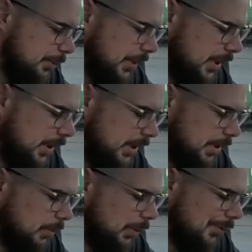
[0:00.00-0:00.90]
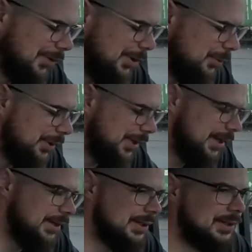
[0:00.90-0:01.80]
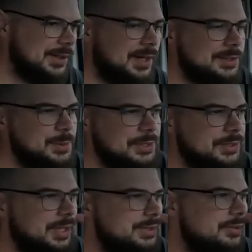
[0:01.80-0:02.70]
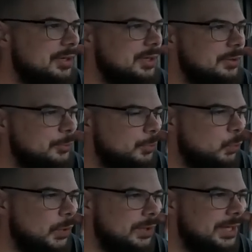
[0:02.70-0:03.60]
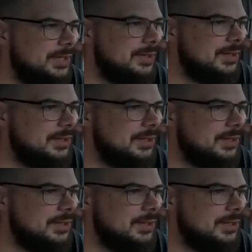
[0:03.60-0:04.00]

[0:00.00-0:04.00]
but we really want a specialized trailer. We'd like